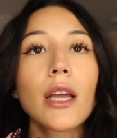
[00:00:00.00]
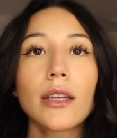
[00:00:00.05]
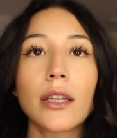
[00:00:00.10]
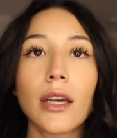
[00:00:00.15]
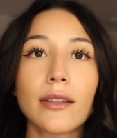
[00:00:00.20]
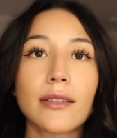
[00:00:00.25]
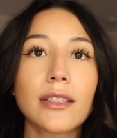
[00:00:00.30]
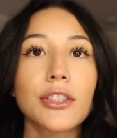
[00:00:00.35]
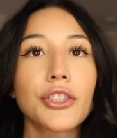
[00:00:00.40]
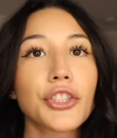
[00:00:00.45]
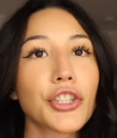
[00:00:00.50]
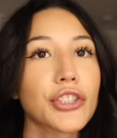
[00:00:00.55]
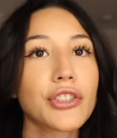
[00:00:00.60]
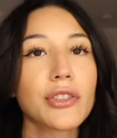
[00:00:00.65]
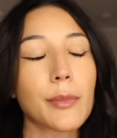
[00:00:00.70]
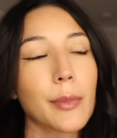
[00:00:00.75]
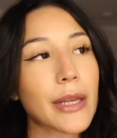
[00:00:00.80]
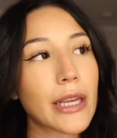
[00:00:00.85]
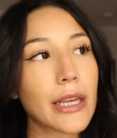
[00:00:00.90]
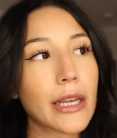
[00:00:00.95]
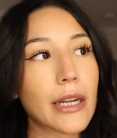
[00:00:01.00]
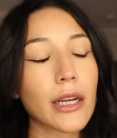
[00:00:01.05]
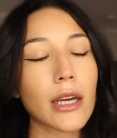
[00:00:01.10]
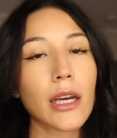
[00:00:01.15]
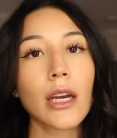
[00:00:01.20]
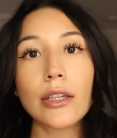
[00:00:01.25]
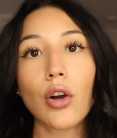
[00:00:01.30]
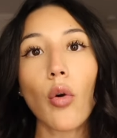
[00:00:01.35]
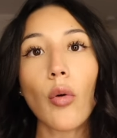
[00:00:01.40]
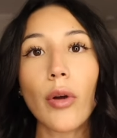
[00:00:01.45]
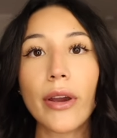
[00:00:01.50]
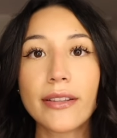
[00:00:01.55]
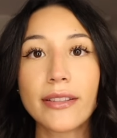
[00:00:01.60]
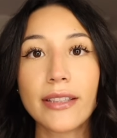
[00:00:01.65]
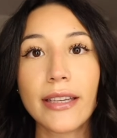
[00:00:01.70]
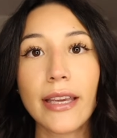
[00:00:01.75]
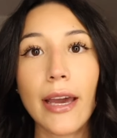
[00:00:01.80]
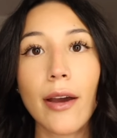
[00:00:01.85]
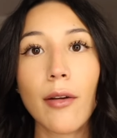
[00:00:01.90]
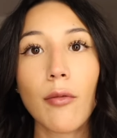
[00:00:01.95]
doesn't just mean going
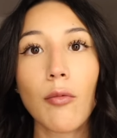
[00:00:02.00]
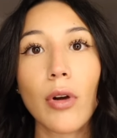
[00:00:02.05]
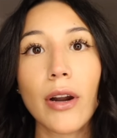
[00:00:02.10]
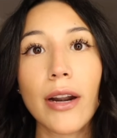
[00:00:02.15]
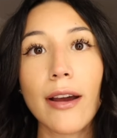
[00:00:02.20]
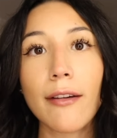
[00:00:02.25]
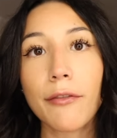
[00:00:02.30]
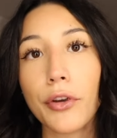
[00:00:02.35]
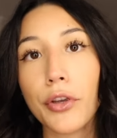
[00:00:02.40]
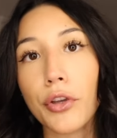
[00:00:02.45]
to get whatever